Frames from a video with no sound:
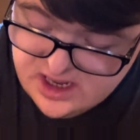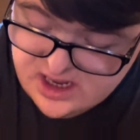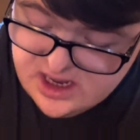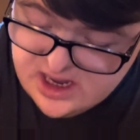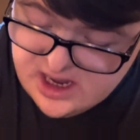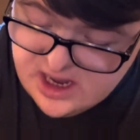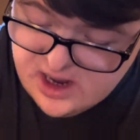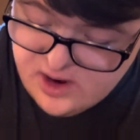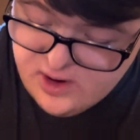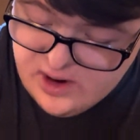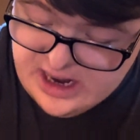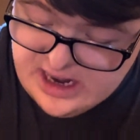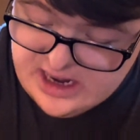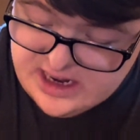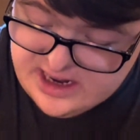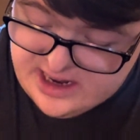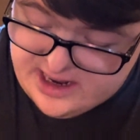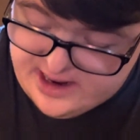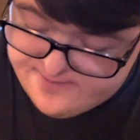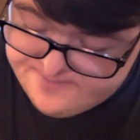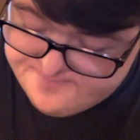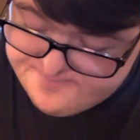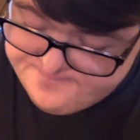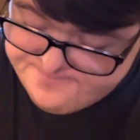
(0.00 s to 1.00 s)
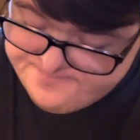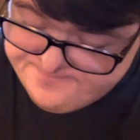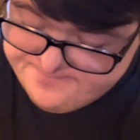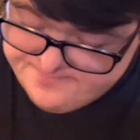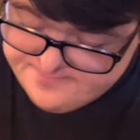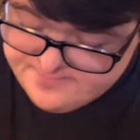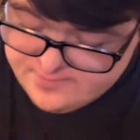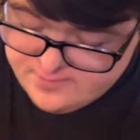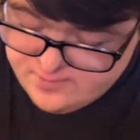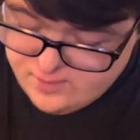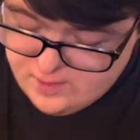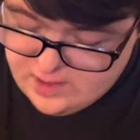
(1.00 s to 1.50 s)
How are you?
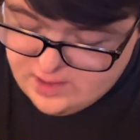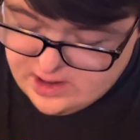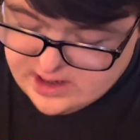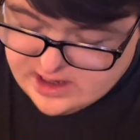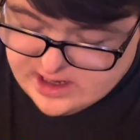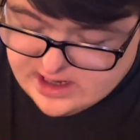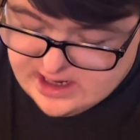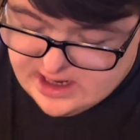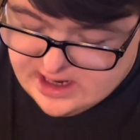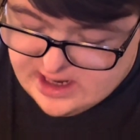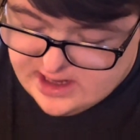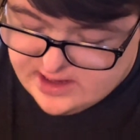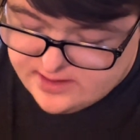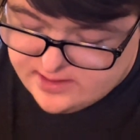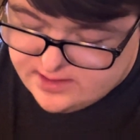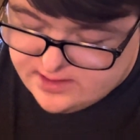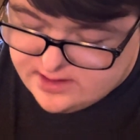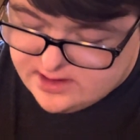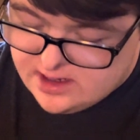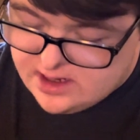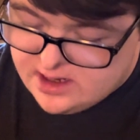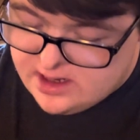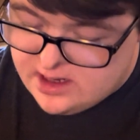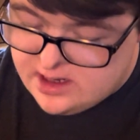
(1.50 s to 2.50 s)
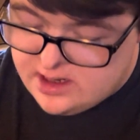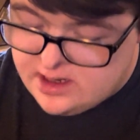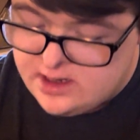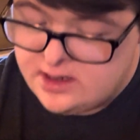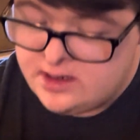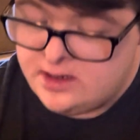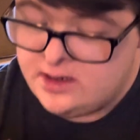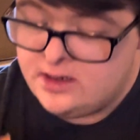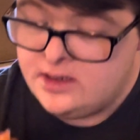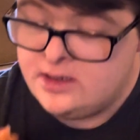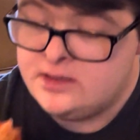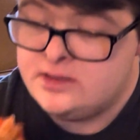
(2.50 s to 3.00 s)
We got
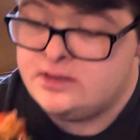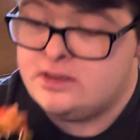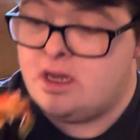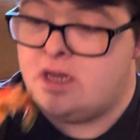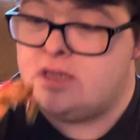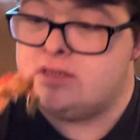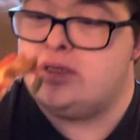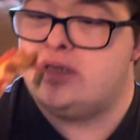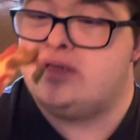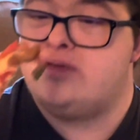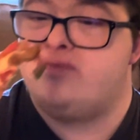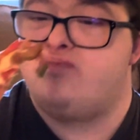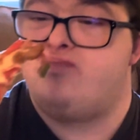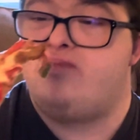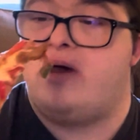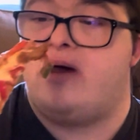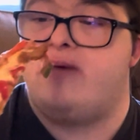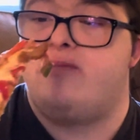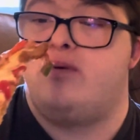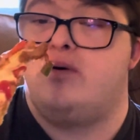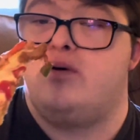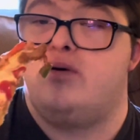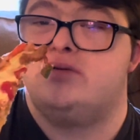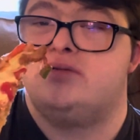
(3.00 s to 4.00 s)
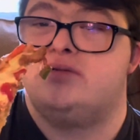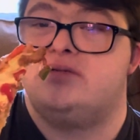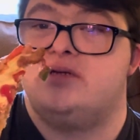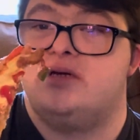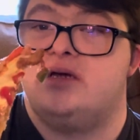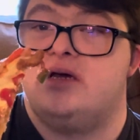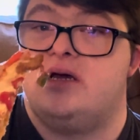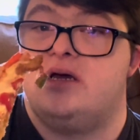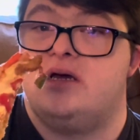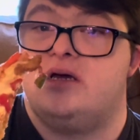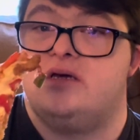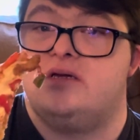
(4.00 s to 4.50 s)
sausage, pebbles,
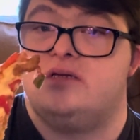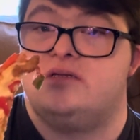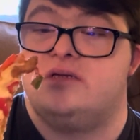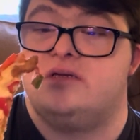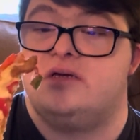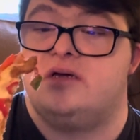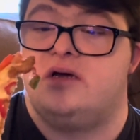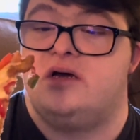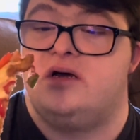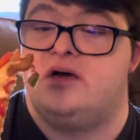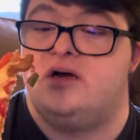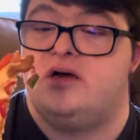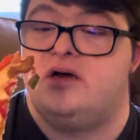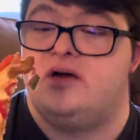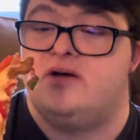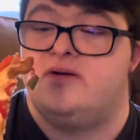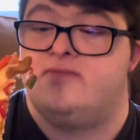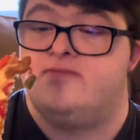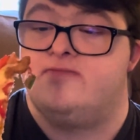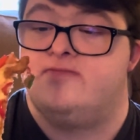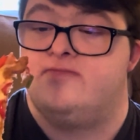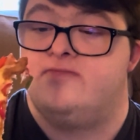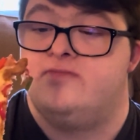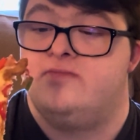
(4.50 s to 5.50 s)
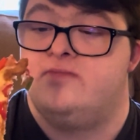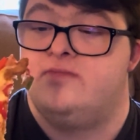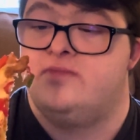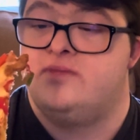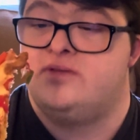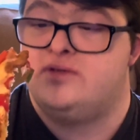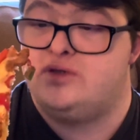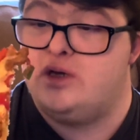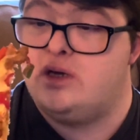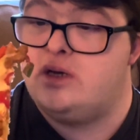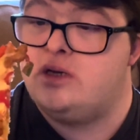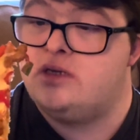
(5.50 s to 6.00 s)
and
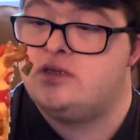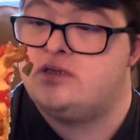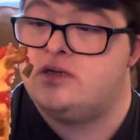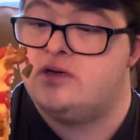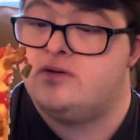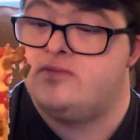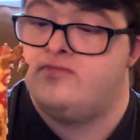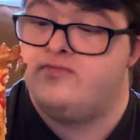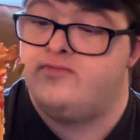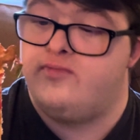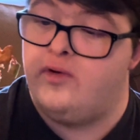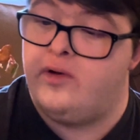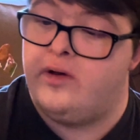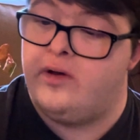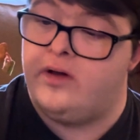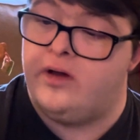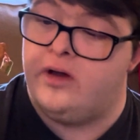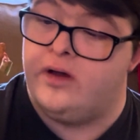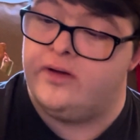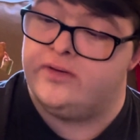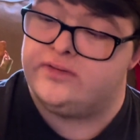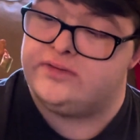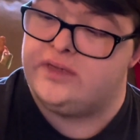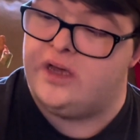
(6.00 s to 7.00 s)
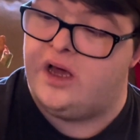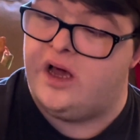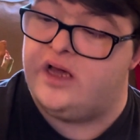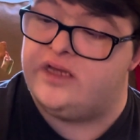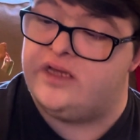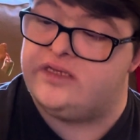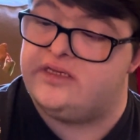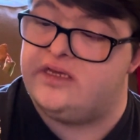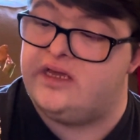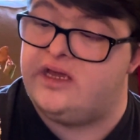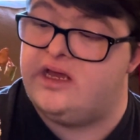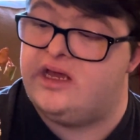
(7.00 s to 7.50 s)
cheese,
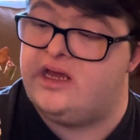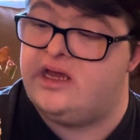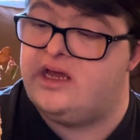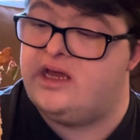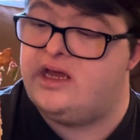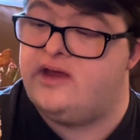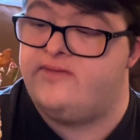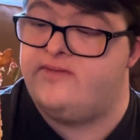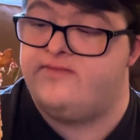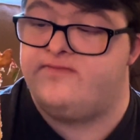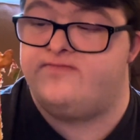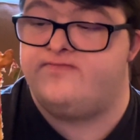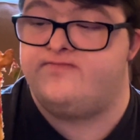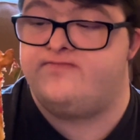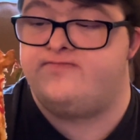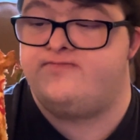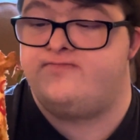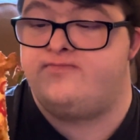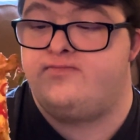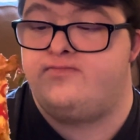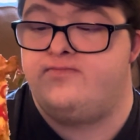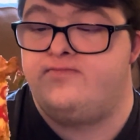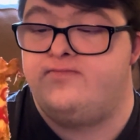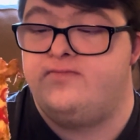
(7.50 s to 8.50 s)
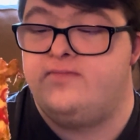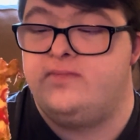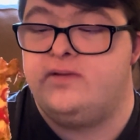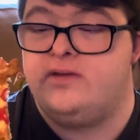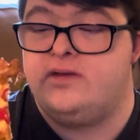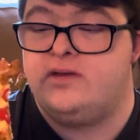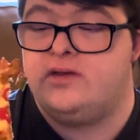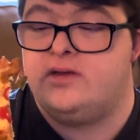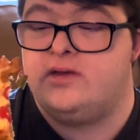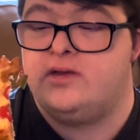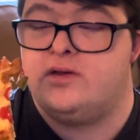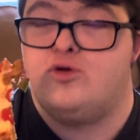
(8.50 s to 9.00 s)
sauce, and
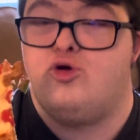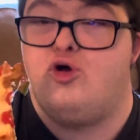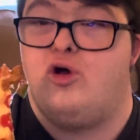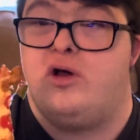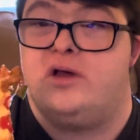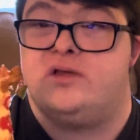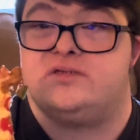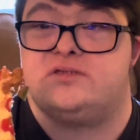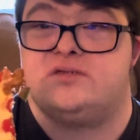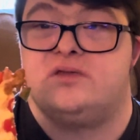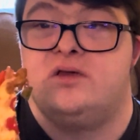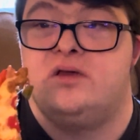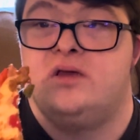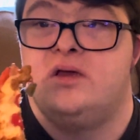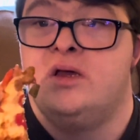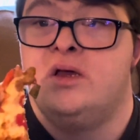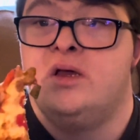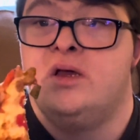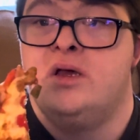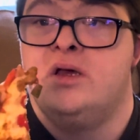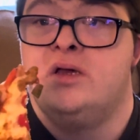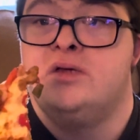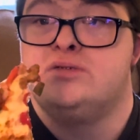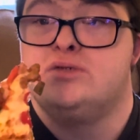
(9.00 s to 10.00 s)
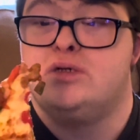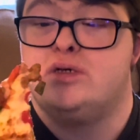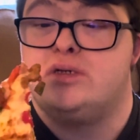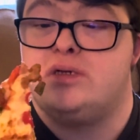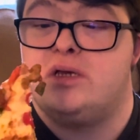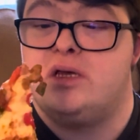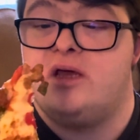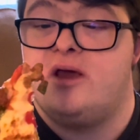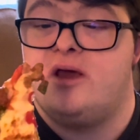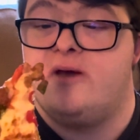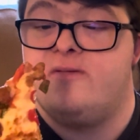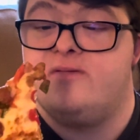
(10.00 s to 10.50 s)
crust.
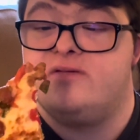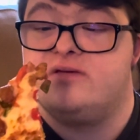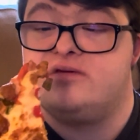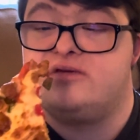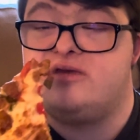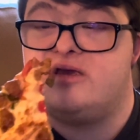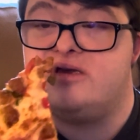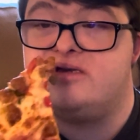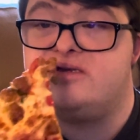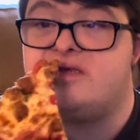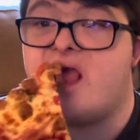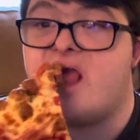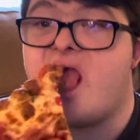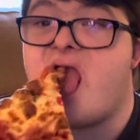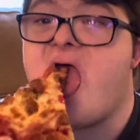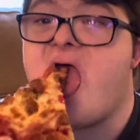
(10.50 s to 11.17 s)
See how it's this.